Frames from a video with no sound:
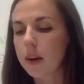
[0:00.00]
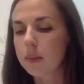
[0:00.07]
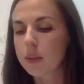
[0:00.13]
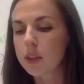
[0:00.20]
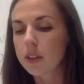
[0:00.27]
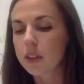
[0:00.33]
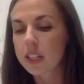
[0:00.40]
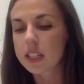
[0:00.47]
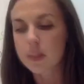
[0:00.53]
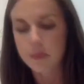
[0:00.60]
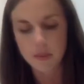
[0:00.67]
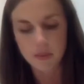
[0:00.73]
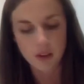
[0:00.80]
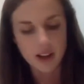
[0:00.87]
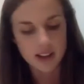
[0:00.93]
You don't need to
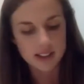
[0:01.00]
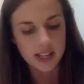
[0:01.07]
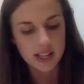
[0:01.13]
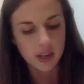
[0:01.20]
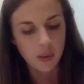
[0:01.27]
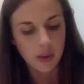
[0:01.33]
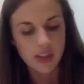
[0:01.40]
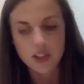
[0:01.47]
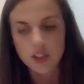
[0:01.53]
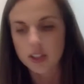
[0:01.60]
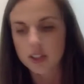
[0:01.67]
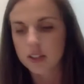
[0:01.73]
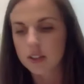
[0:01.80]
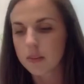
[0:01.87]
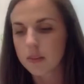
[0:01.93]
memorize that
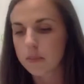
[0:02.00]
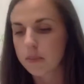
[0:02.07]
equation,